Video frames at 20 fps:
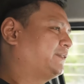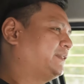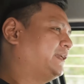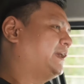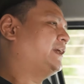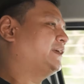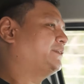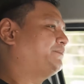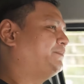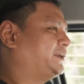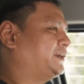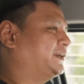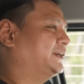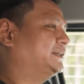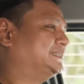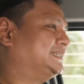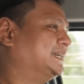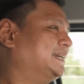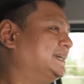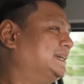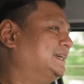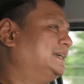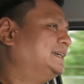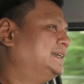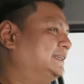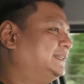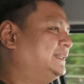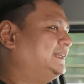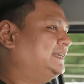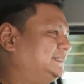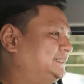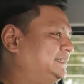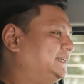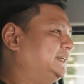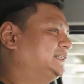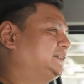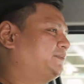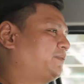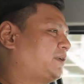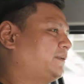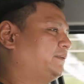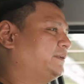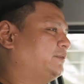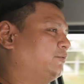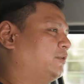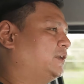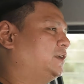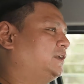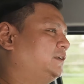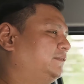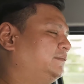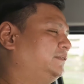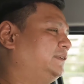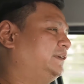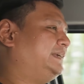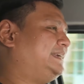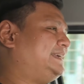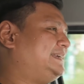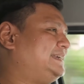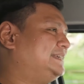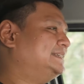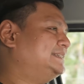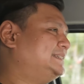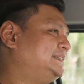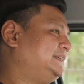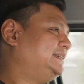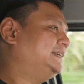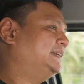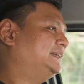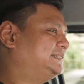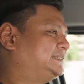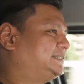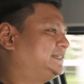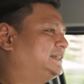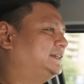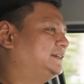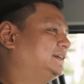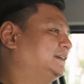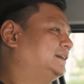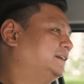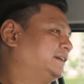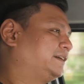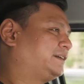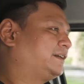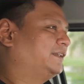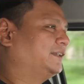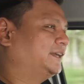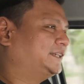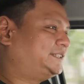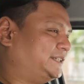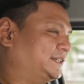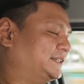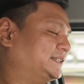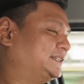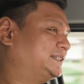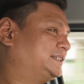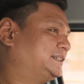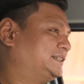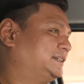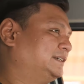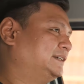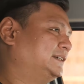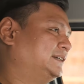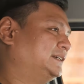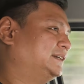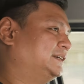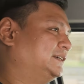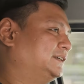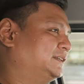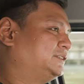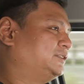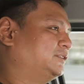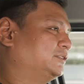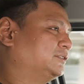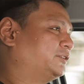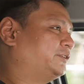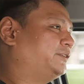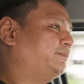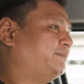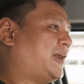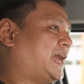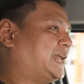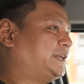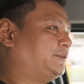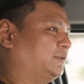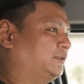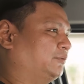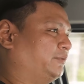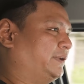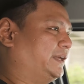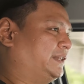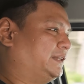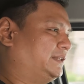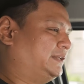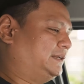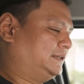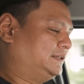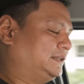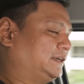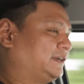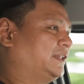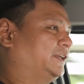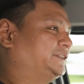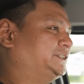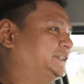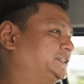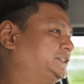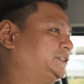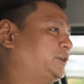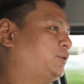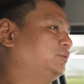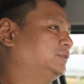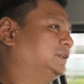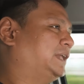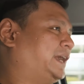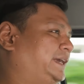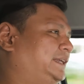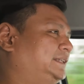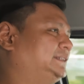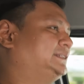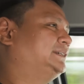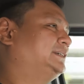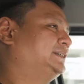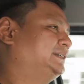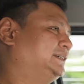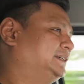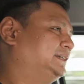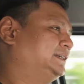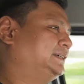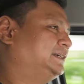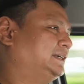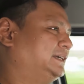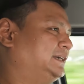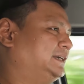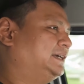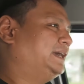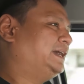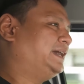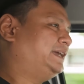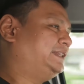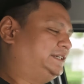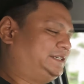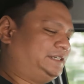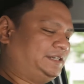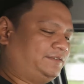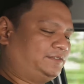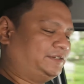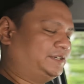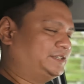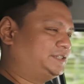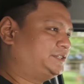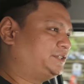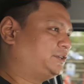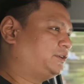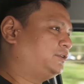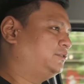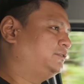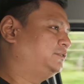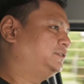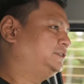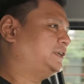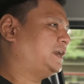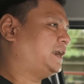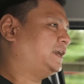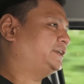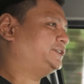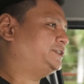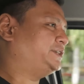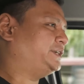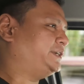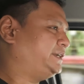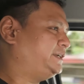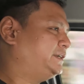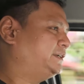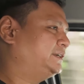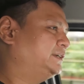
that, because this is probably one of the easiest clutches to learn manual with. The clutch is so light and the shifter is so notchy,